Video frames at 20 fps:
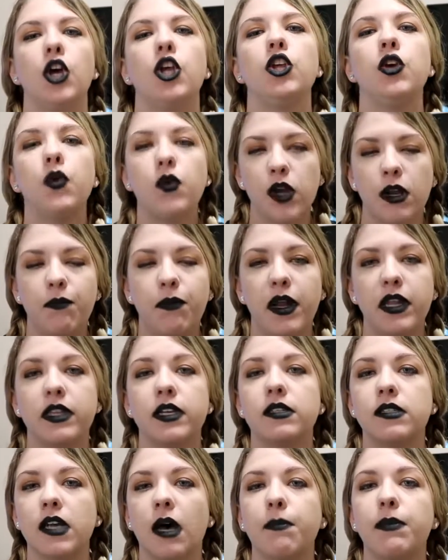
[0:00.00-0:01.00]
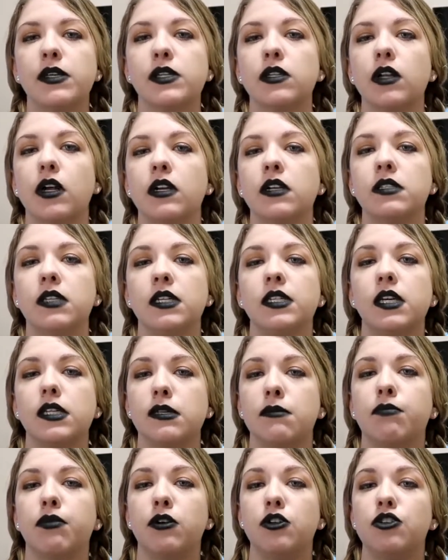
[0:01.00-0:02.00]
you can pick this up as long as it
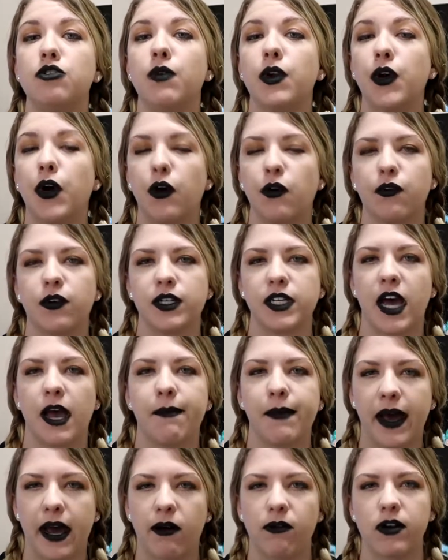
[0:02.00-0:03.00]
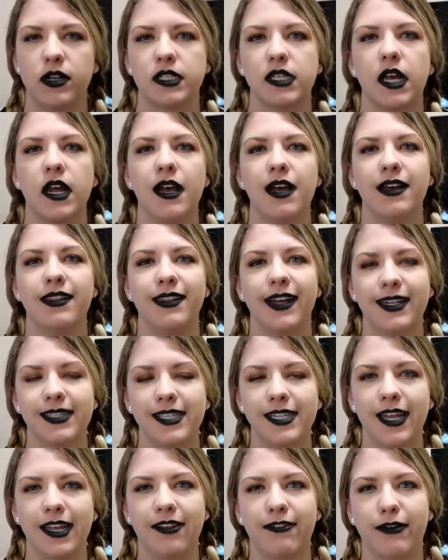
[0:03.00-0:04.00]
doesn't put you in overtime hours.
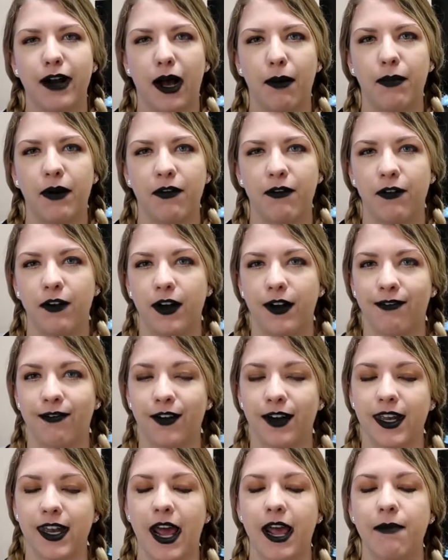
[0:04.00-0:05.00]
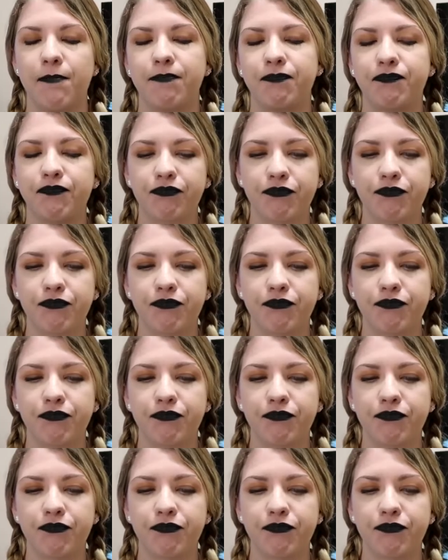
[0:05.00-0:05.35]
That's another topic for a different day.